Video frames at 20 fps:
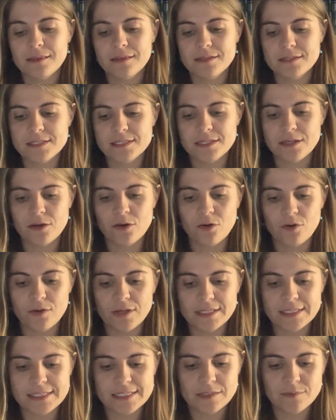so it
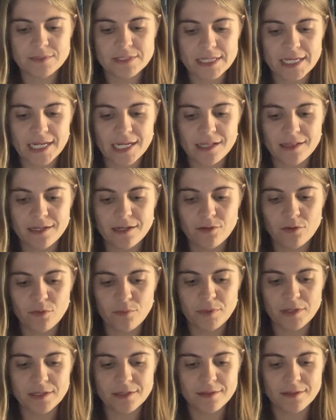seems like a little
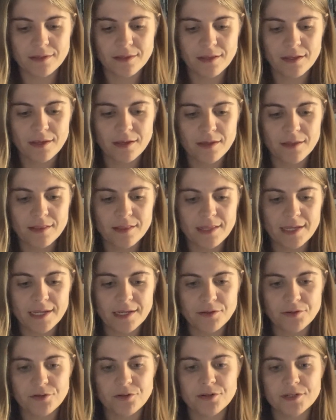bit like
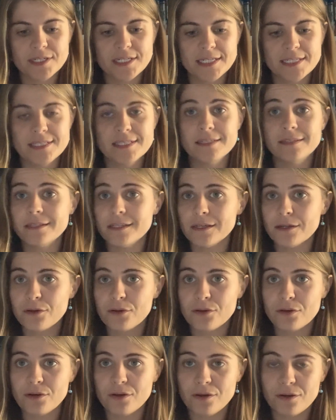an artistic
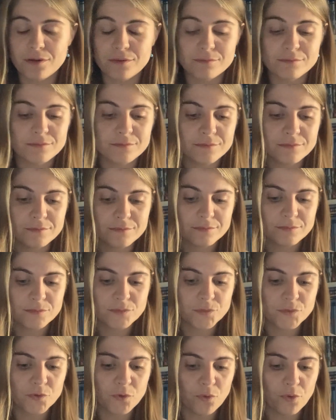
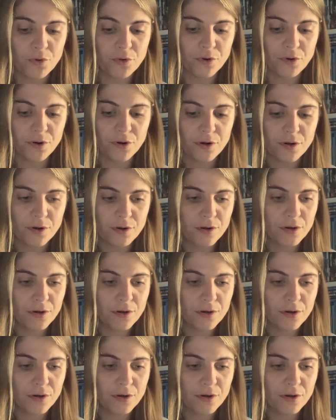horror